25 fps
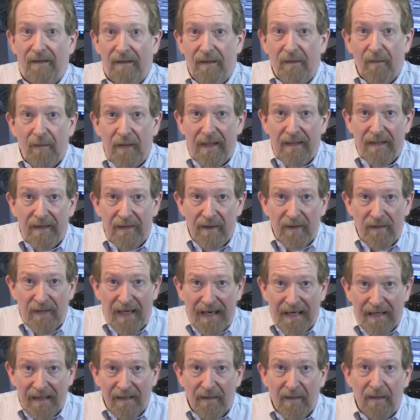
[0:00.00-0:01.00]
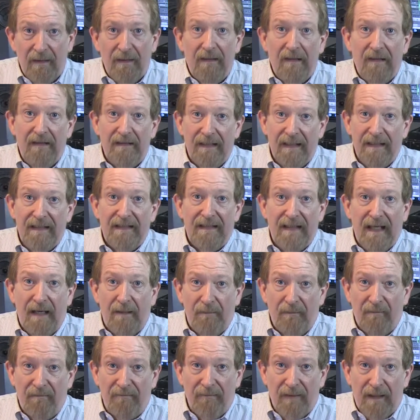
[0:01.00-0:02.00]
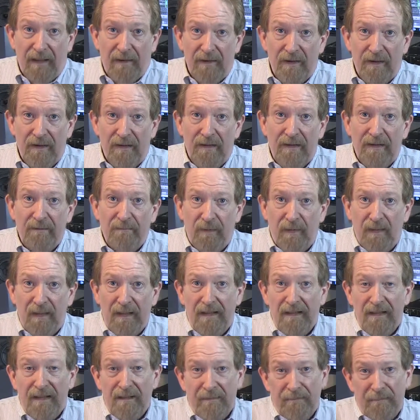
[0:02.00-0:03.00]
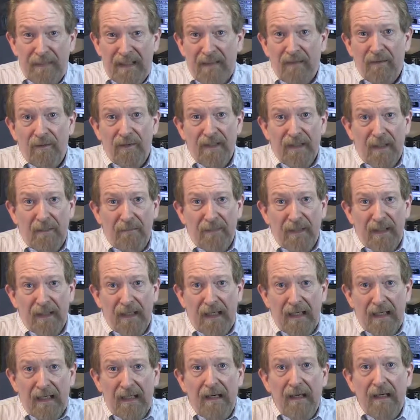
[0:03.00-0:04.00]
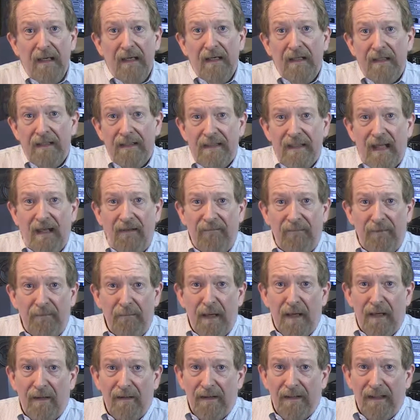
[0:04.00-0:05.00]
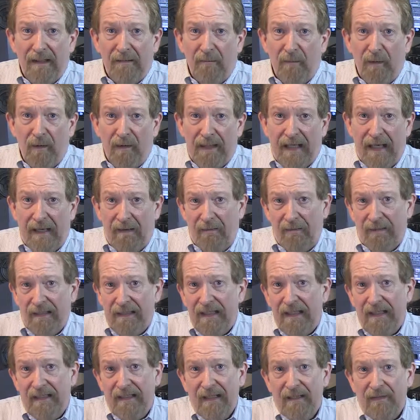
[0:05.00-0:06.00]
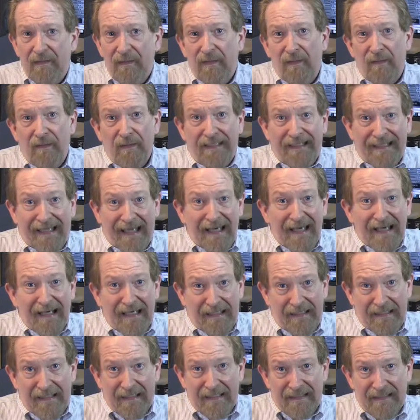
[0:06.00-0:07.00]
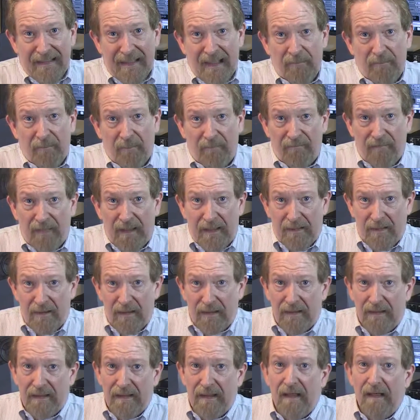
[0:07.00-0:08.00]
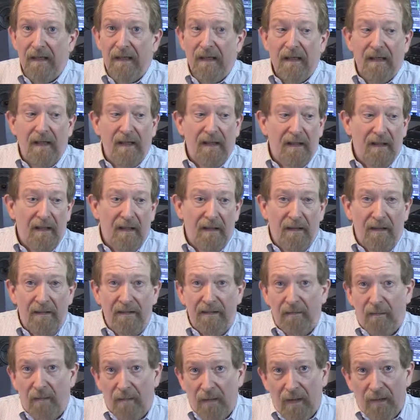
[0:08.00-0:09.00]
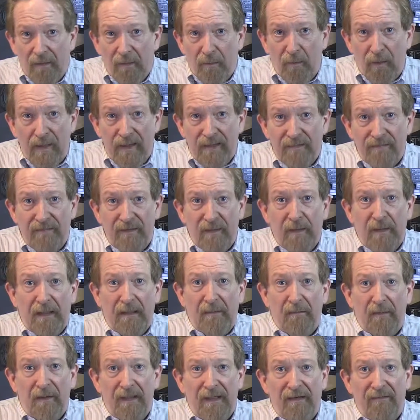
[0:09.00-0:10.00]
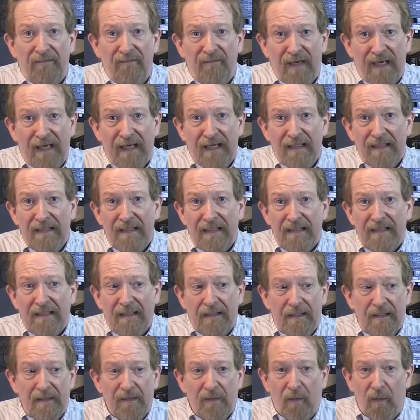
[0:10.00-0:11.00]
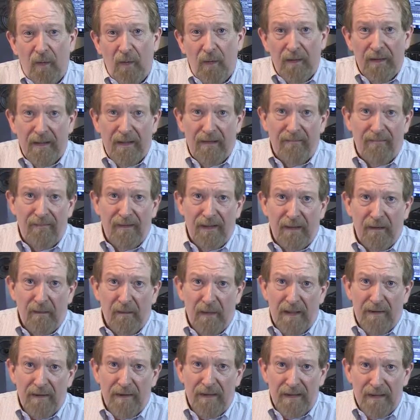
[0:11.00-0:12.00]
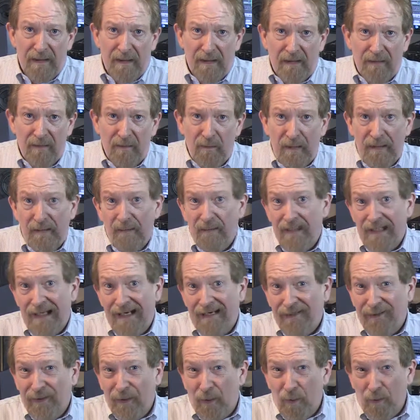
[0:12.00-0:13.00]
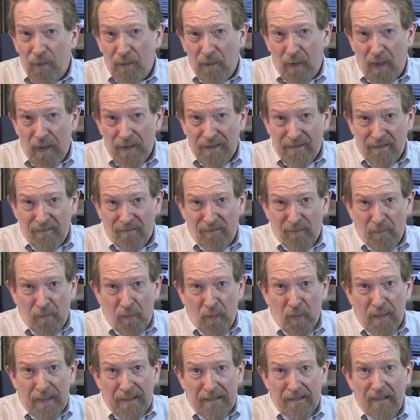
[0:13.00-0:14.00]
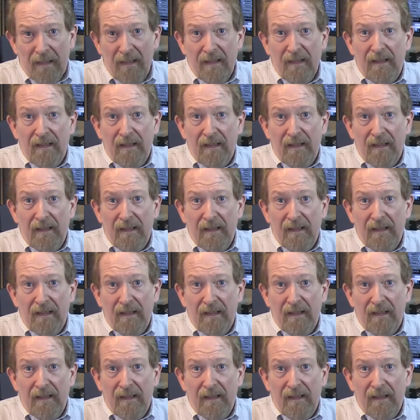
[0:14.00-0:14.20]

are the way that you handle desktop reflections, putting speakers up in a soffit mount that will guarantee that you don't get any desktop reflections. There are other ways of doing it with advanced horn configurations on the tweeters at a low crossover point,